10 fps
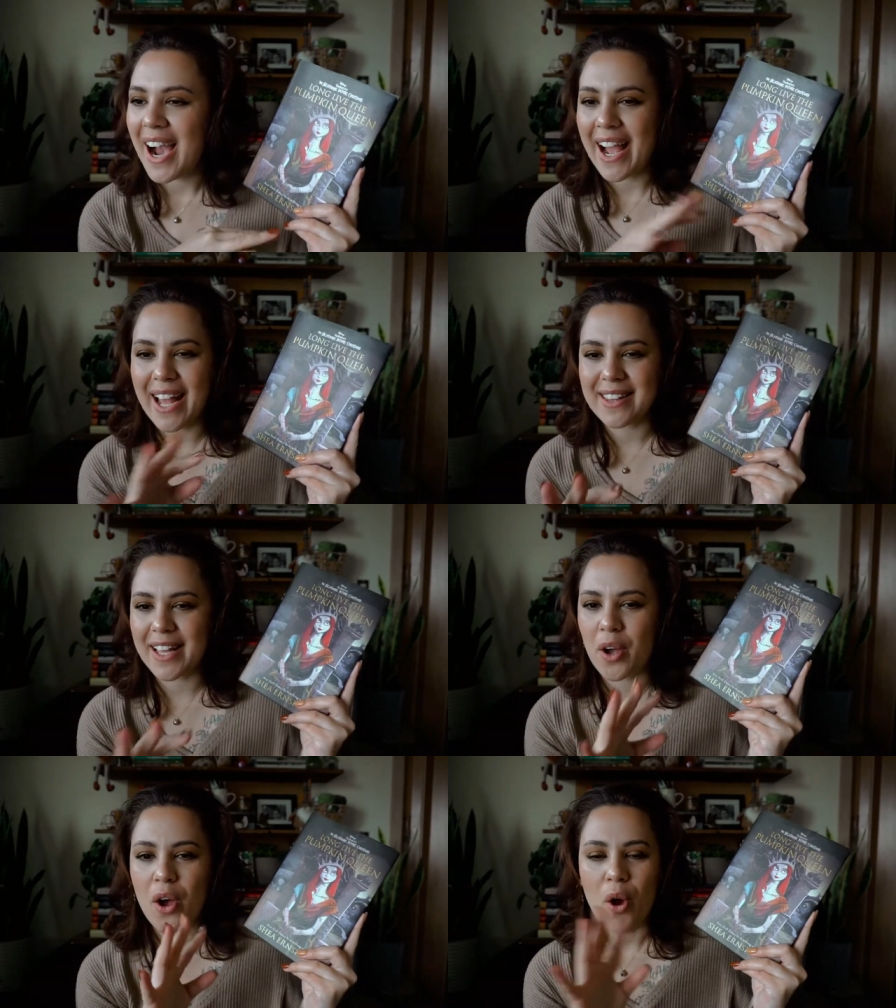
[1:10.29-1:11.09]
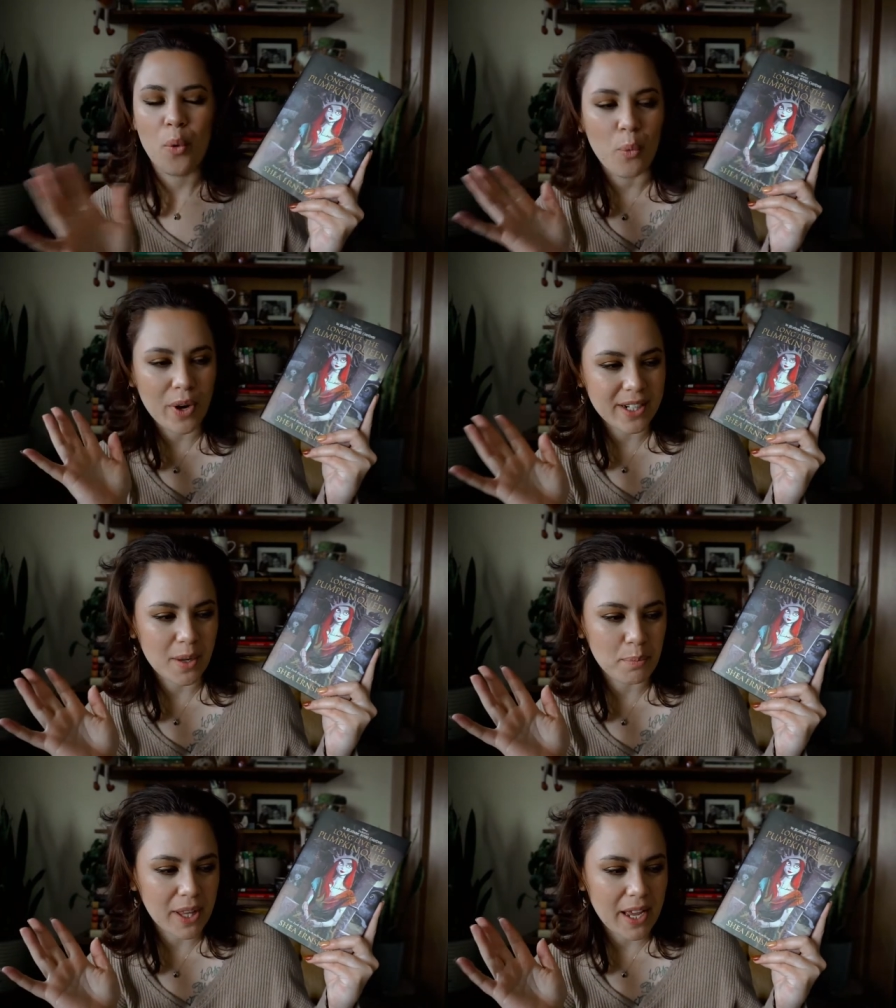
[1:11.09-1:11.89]
I had like one
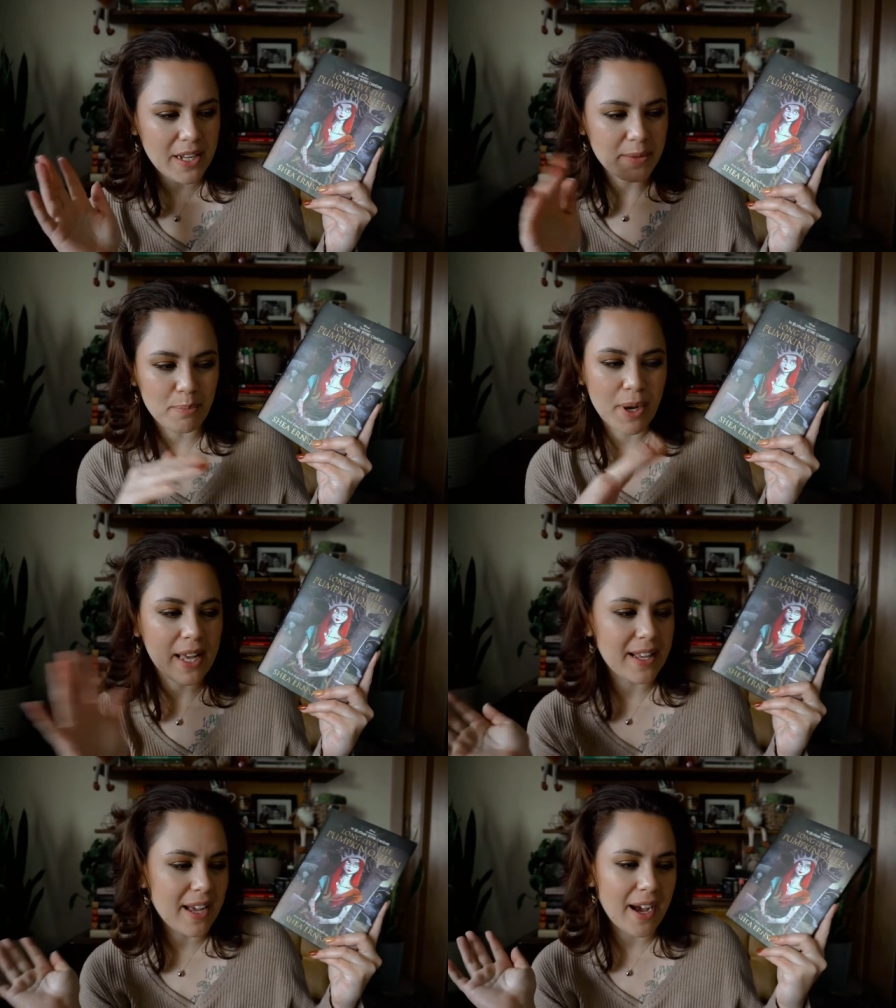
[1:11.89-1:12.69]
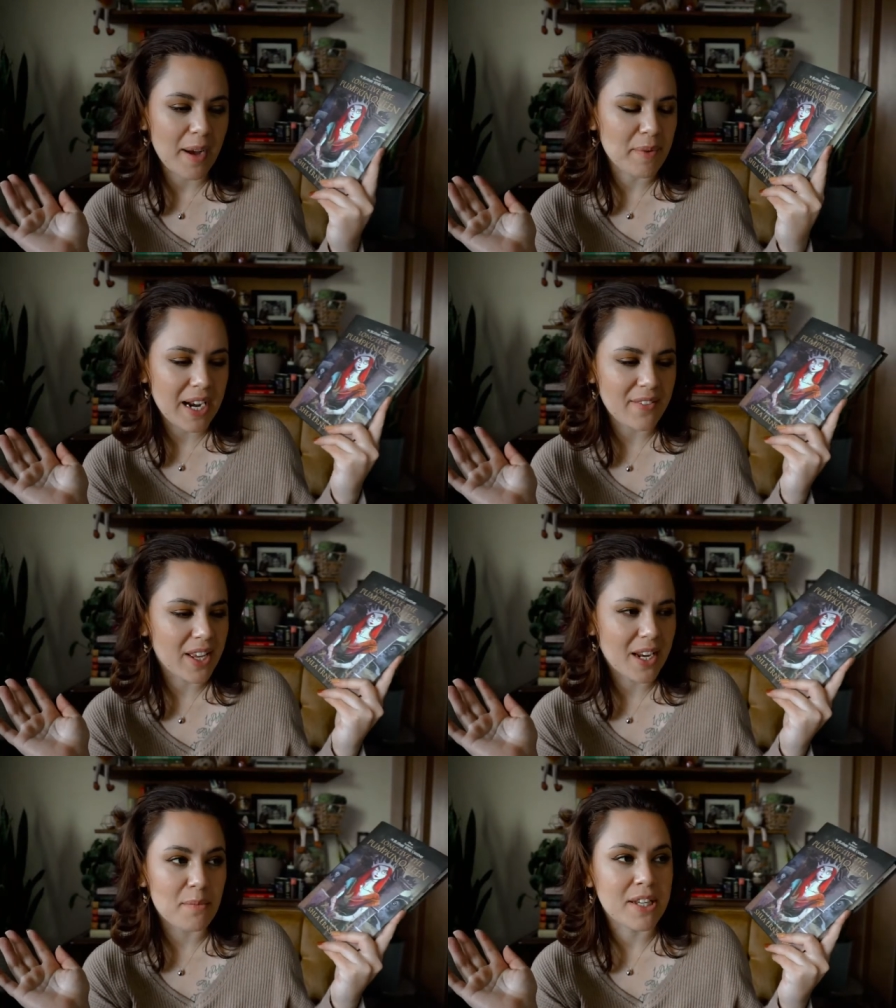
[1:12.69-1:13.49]
complaint, but I'm not even
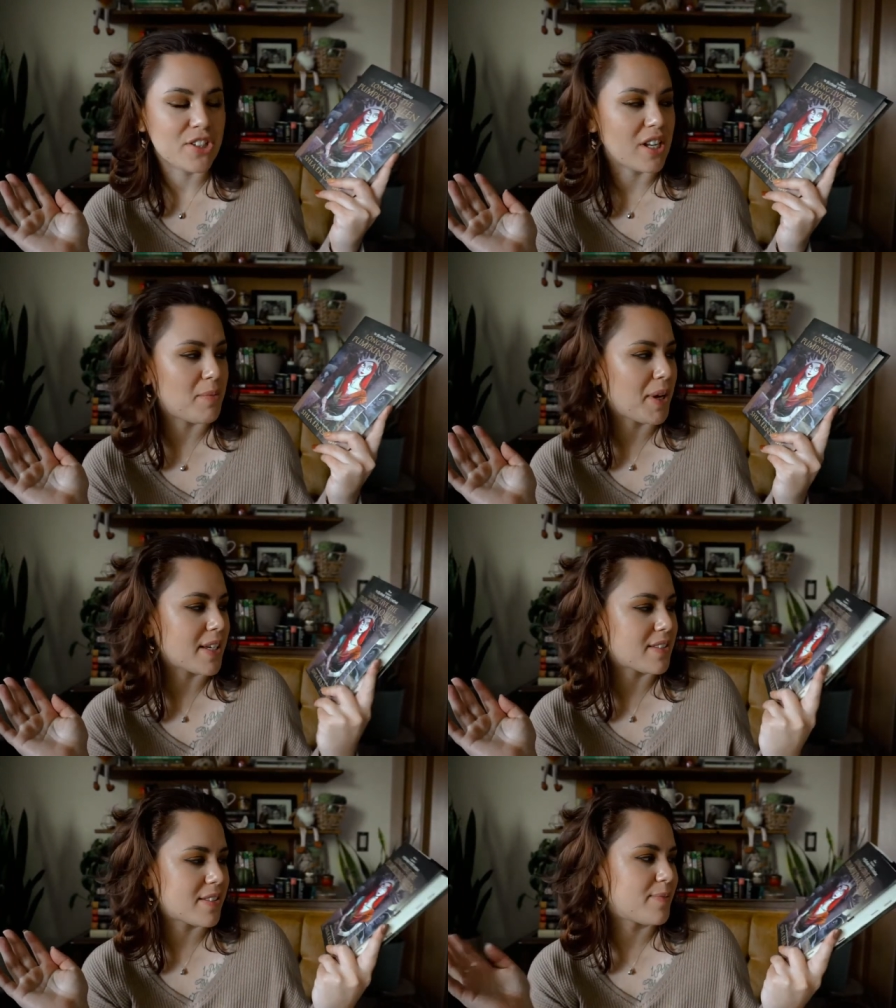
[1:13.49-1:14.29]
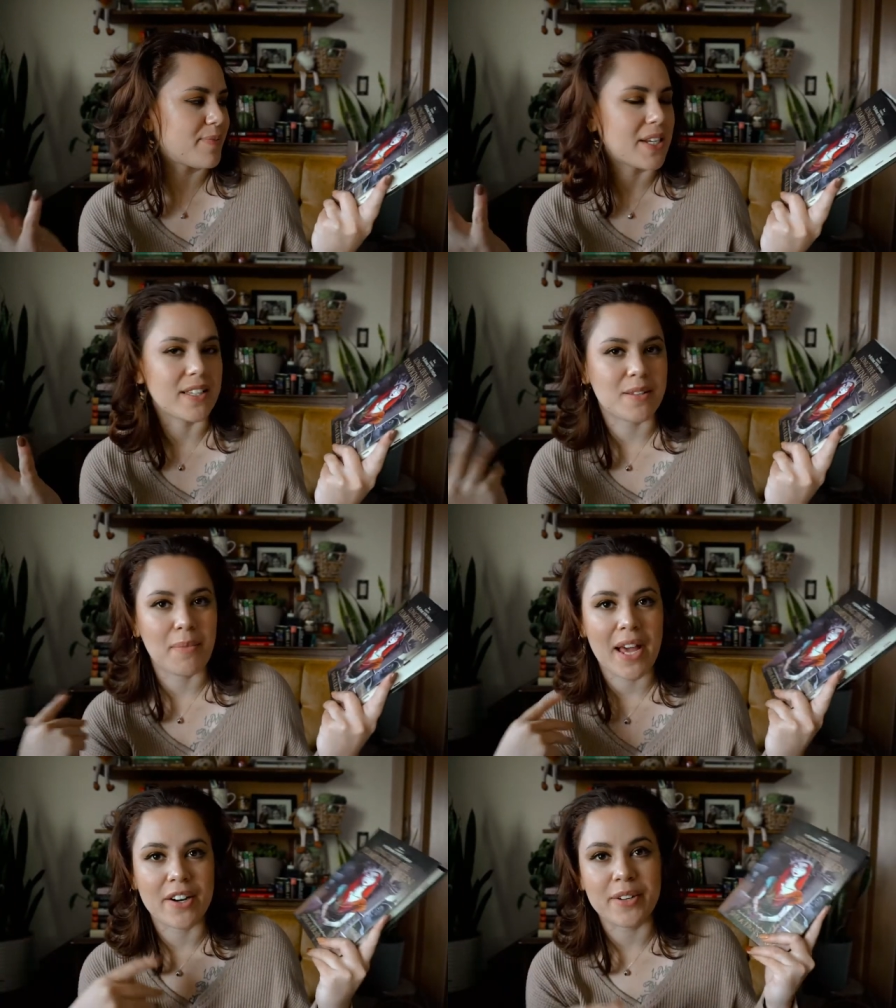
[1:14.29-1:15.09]
gonna mention it because it doesn't
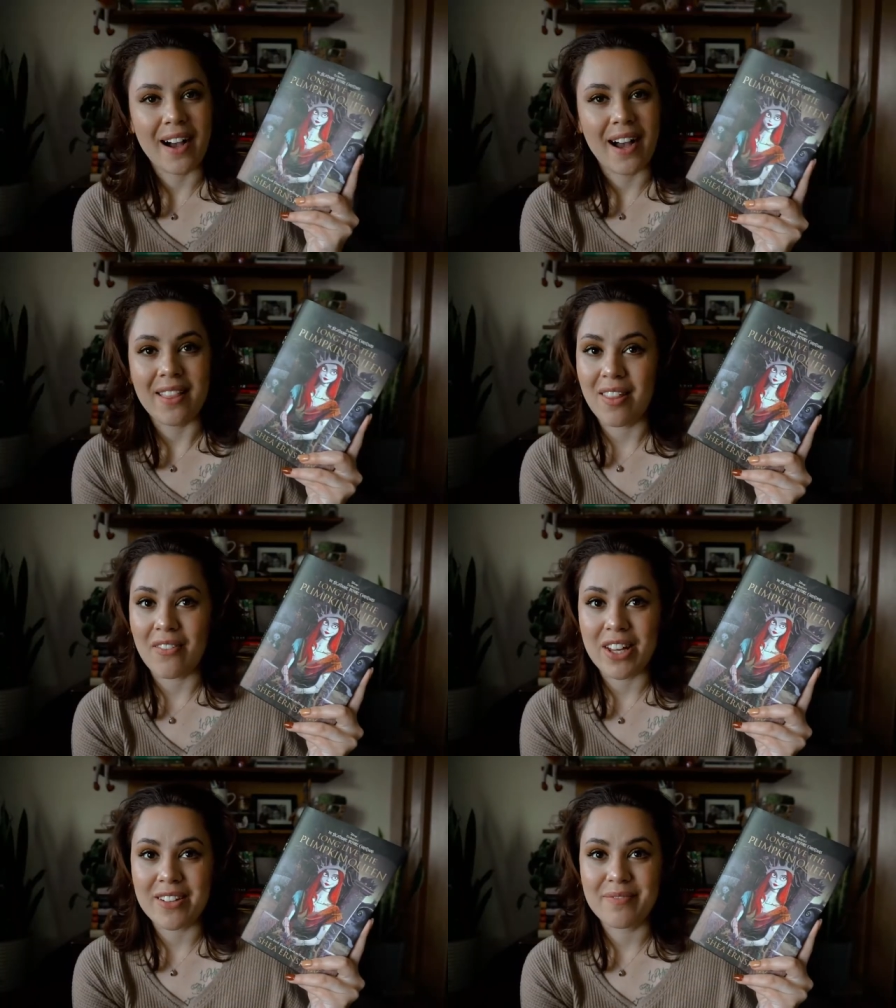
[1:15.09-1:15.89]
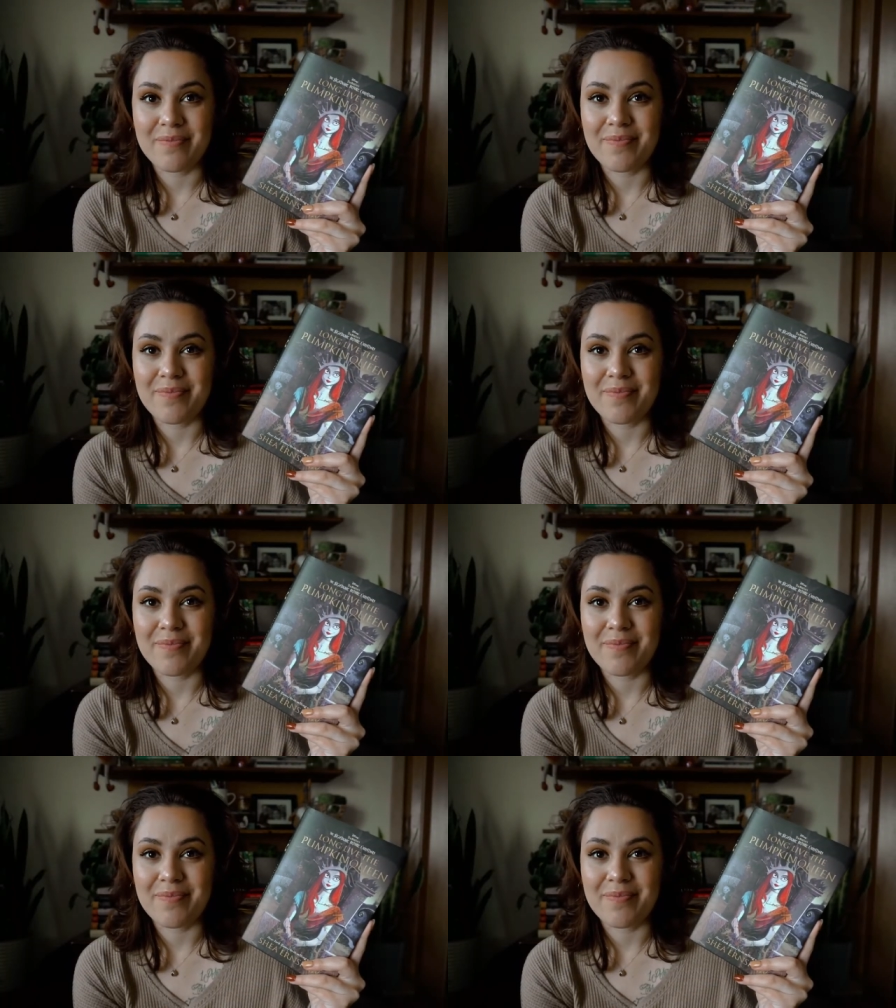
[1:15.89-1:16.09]
matter. I love it.